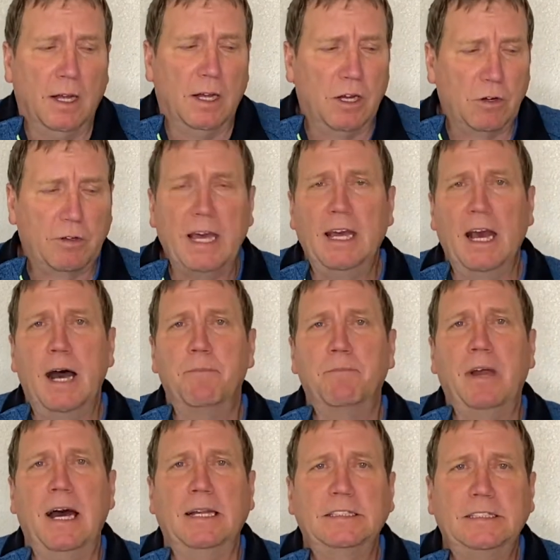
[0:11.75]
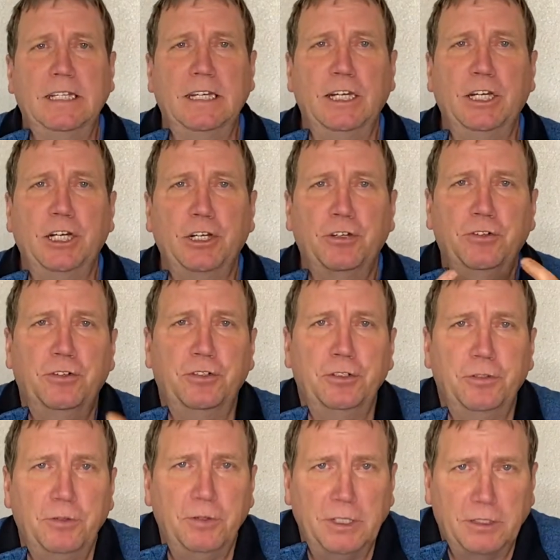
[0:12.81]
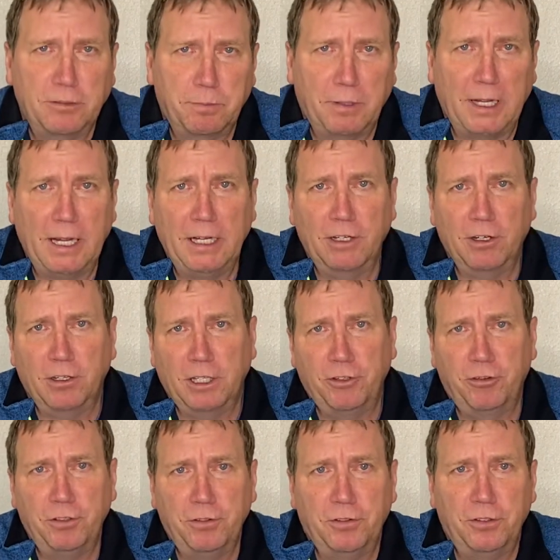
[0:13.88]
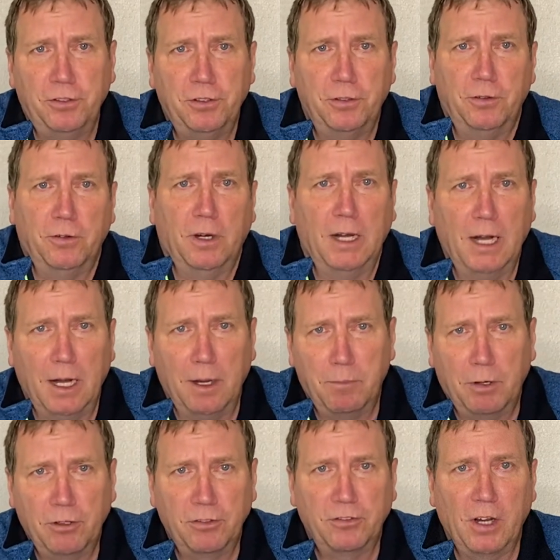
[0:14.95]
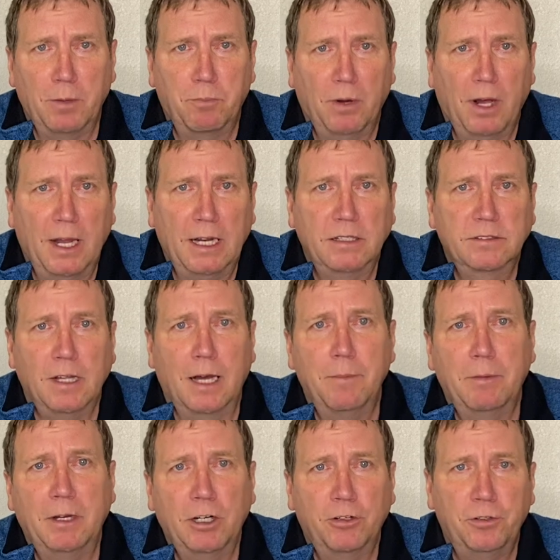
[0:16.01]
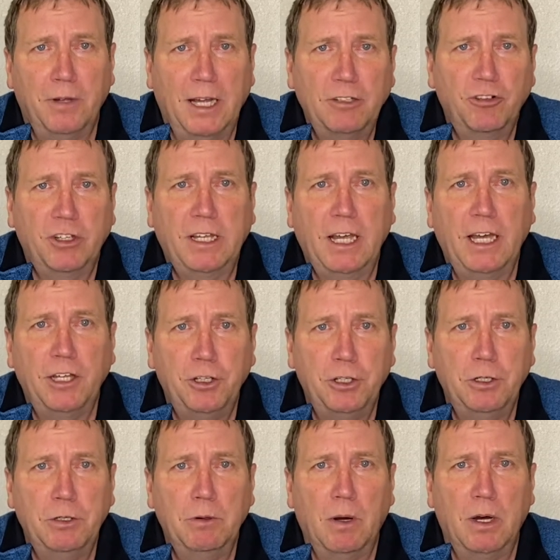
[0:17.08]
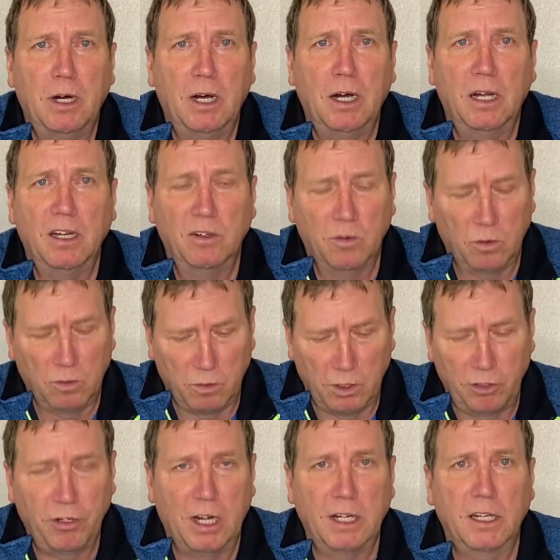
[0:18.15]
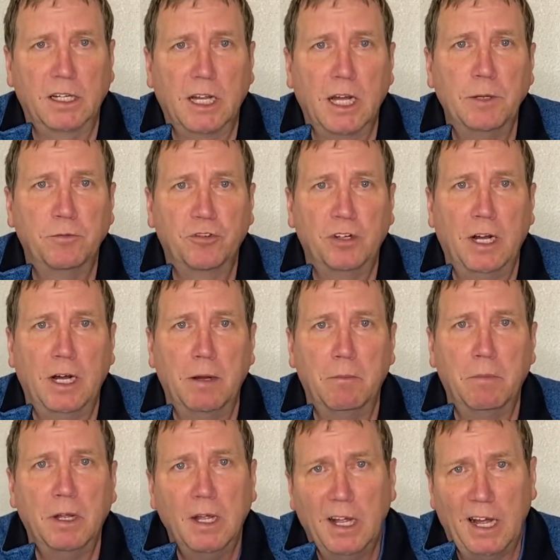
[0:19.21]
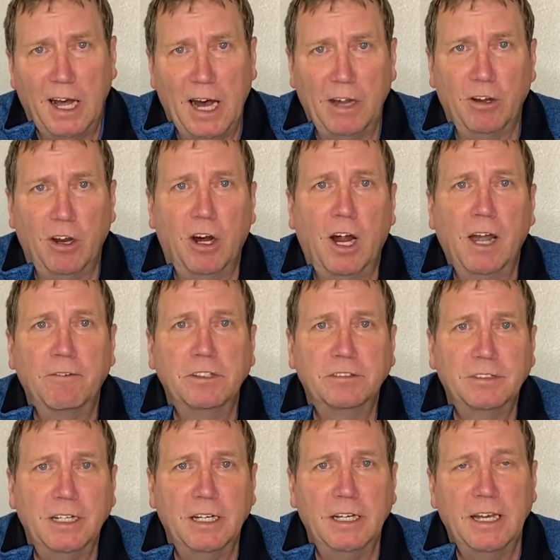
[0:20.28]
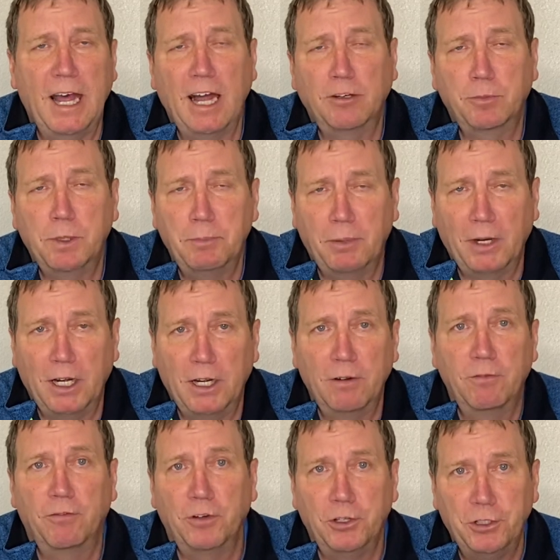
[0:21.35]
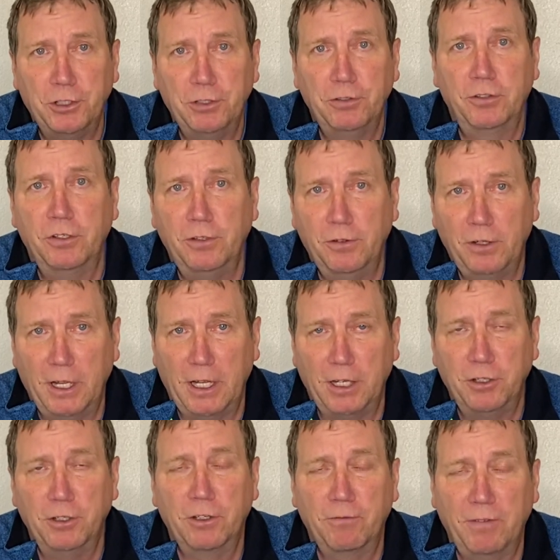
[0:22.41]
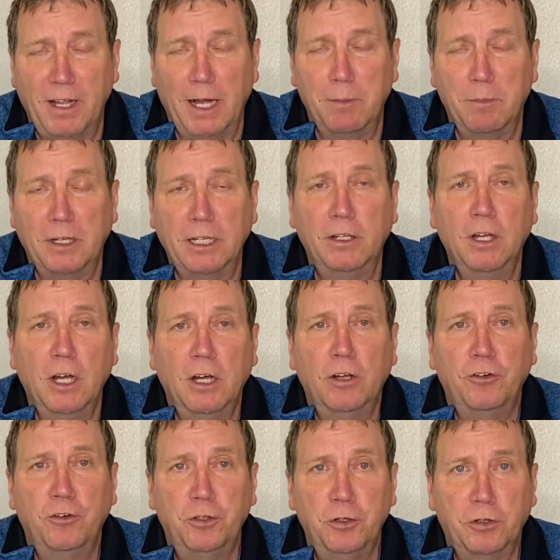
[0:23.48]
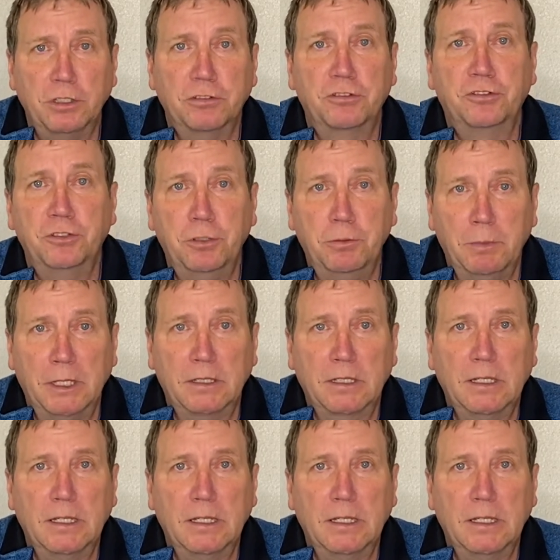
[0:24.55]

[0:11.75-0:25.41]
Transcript: Okay, I'm not sitting here to explain or get you to purchase our products. I'm here to educate you on where chaga comes from, how to harvest it, how to prepare it for you to and your family to consume it